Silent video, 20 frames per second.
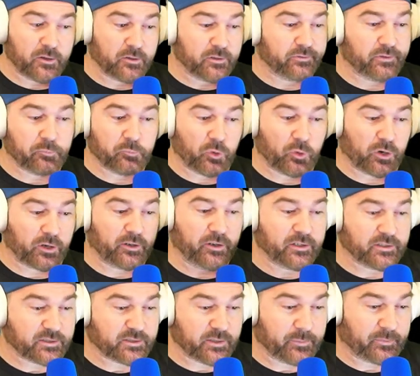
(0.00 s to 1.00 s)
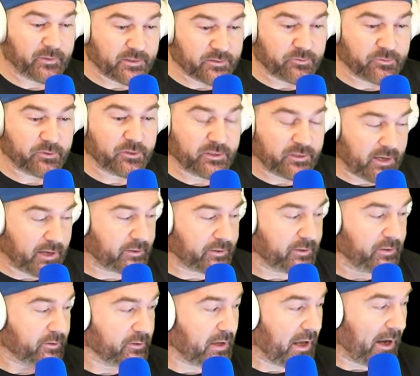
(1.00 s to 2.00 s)
If I'm working on something that's really
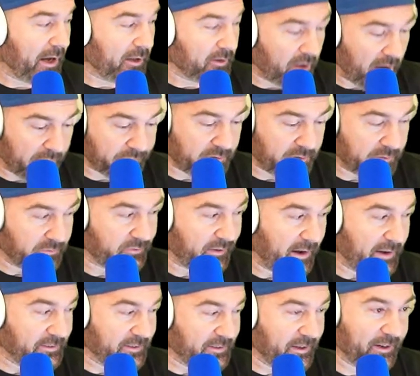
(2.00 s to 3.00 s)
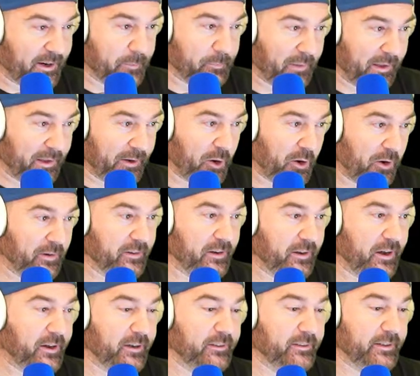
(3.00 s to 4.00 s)
technical, I'll often find that I'm like
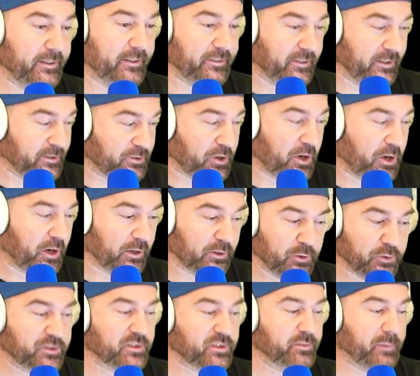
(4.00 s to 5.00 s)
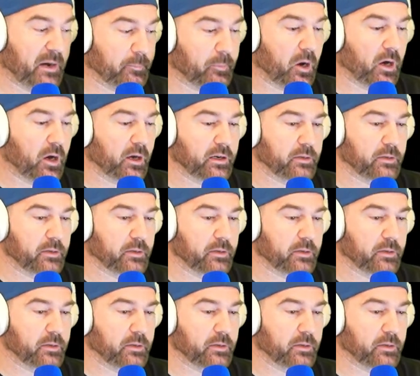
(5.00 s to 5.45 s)
huddling the guitar close to my body,